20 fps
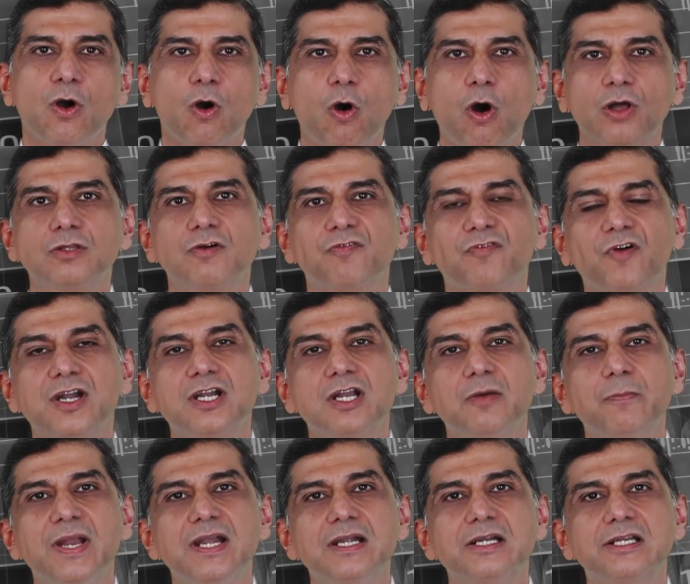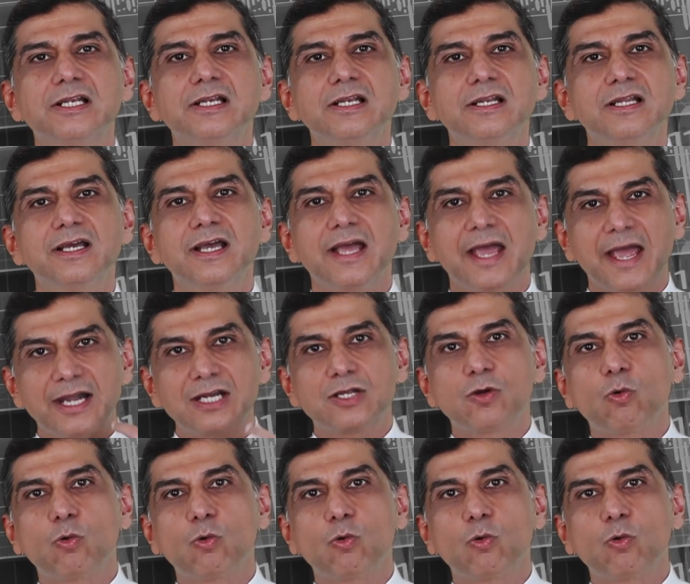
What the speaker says: on the fundamental and